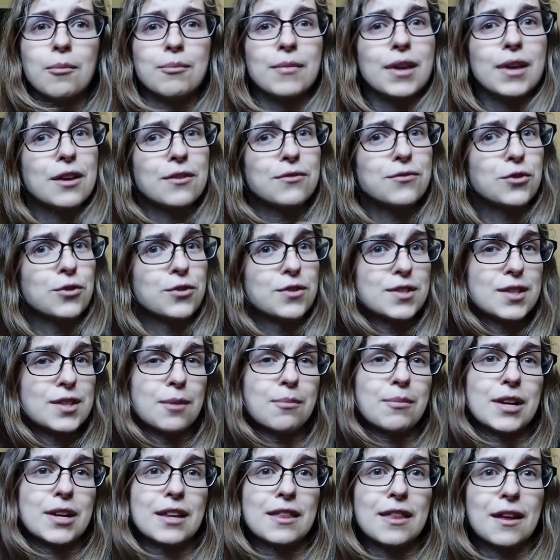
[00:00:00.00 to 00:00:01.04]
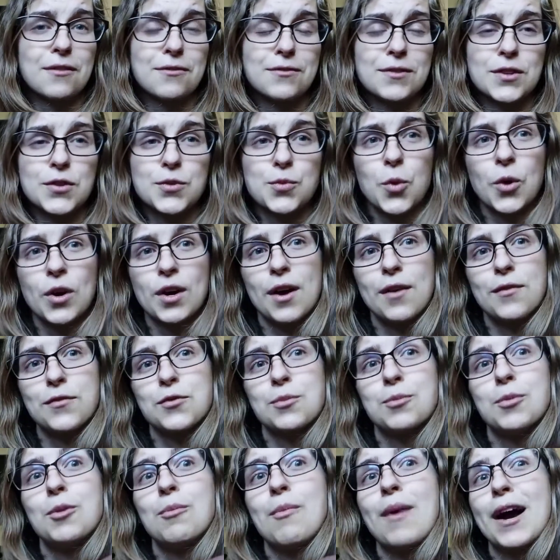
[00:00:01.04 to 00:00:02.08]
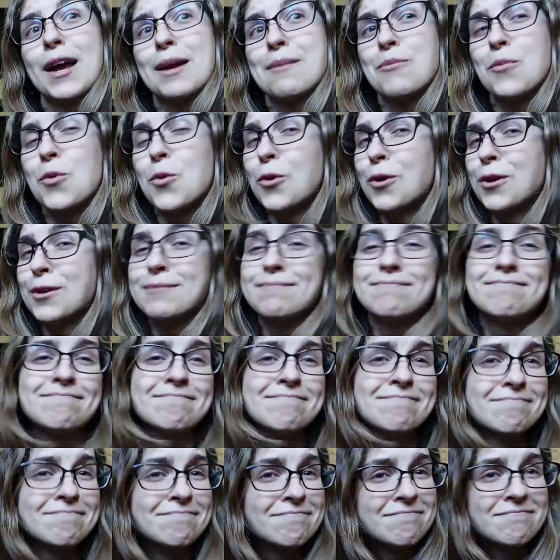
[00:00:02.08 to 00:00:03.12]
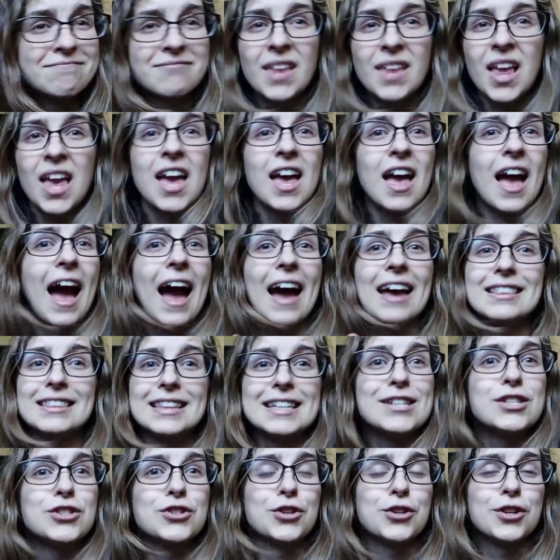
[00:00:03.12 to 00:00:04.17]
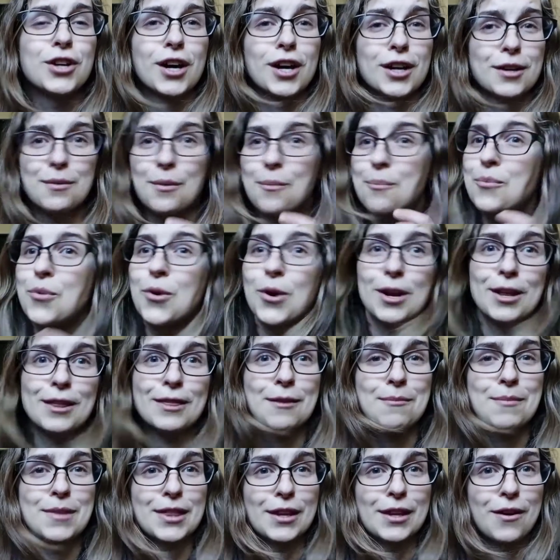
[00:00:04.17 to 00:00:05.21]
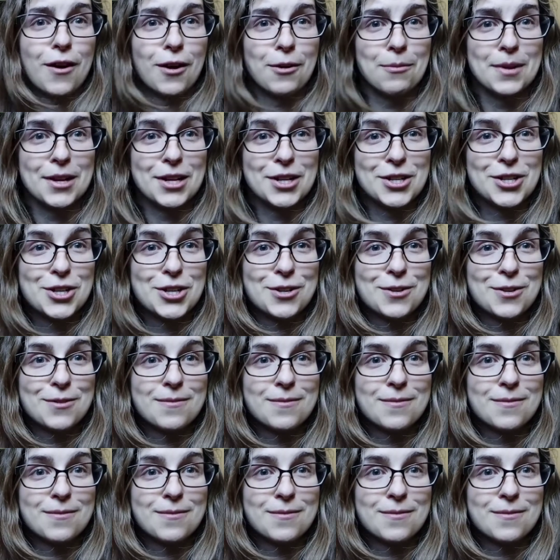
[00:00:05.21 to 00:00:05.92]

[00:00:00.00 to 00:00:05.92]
If you're somebody that feels more comfortable buying more, at least you're not putting them in the garbage.